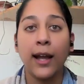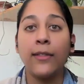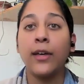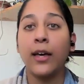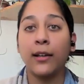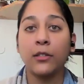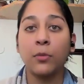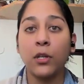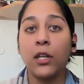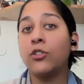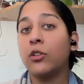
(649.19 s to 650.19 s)
And that
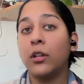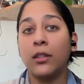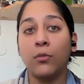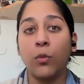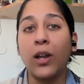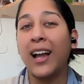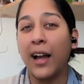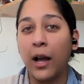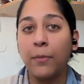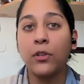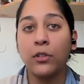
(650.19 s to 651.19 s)
explanation and what
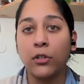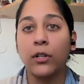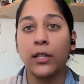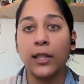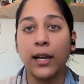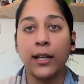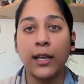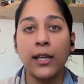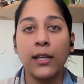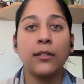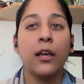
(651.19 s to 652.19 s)
happened during that
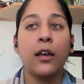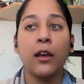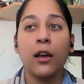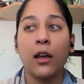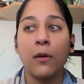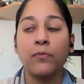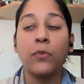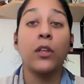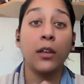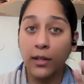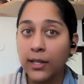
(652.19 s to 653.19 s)
case
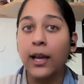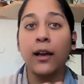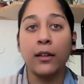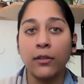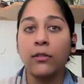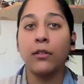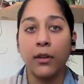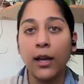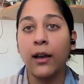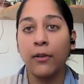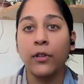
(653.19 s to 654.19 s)
can
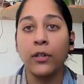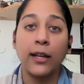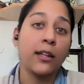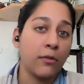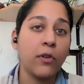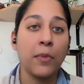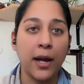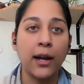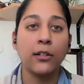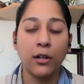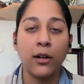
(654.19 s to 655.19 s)
have a negative
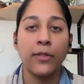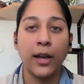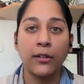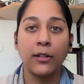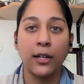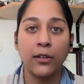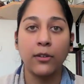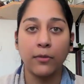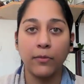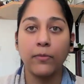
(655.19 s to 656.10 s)
impact on that claim.